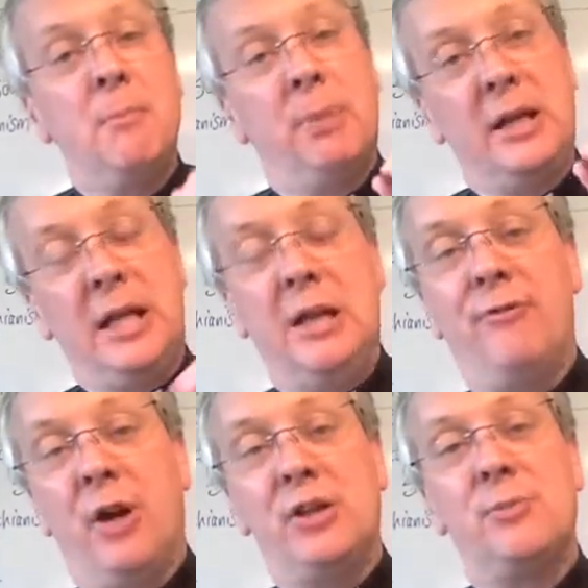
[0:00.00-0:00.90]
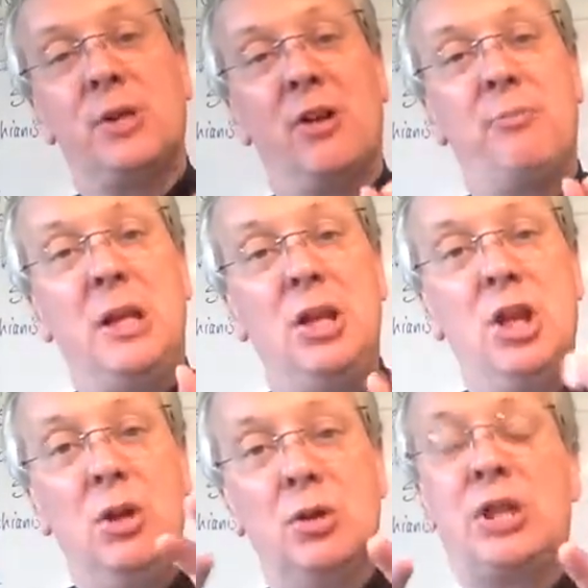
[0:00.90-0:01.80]
but he finds himself being
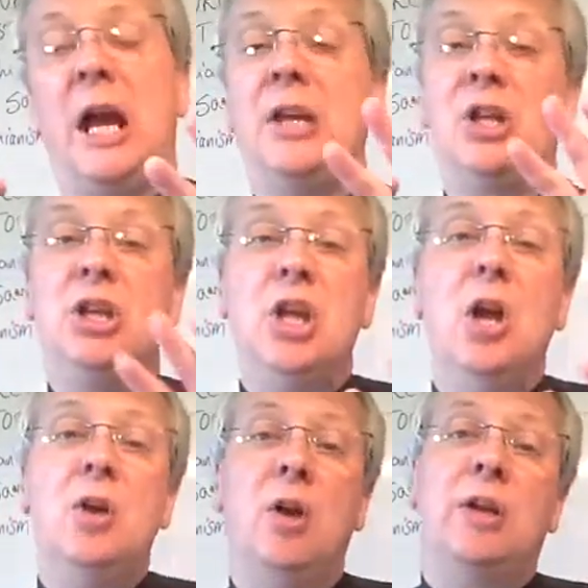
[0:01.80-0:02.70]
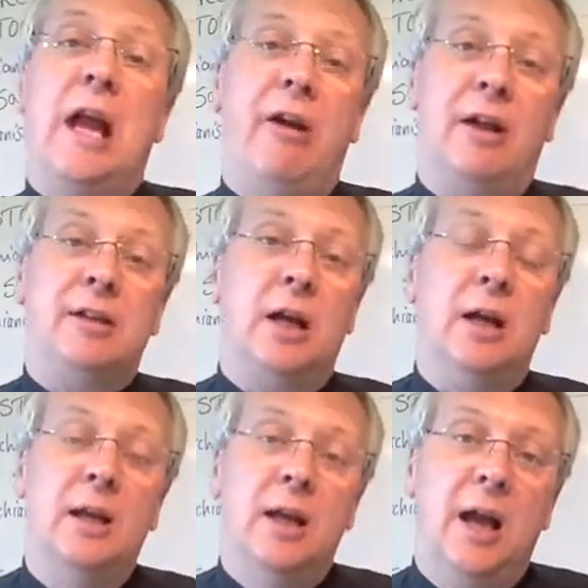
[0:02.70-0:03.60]
used as a yo-yo character